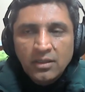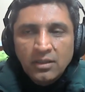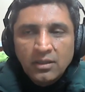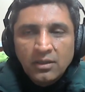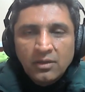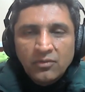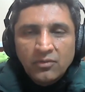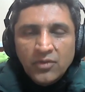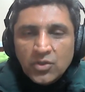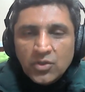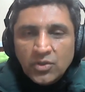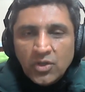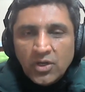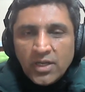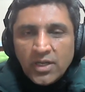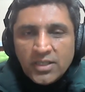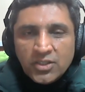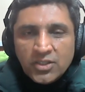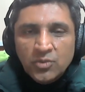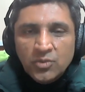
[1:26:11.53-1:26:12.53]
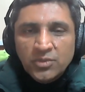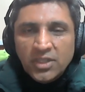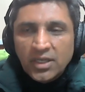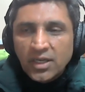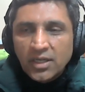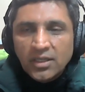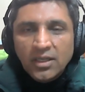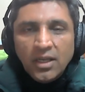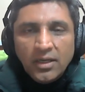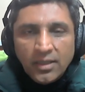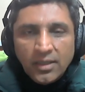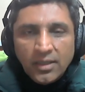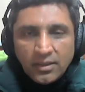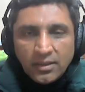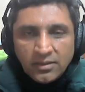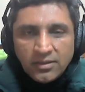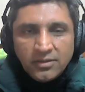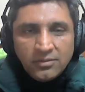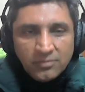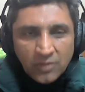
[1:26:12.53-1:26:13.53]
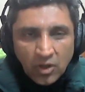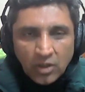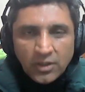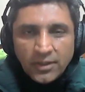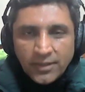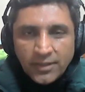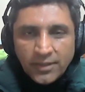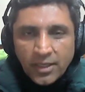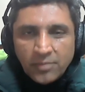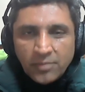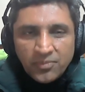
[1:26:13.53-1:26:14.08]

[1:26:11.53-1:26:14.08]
we should not assume they are getting addicted all the time.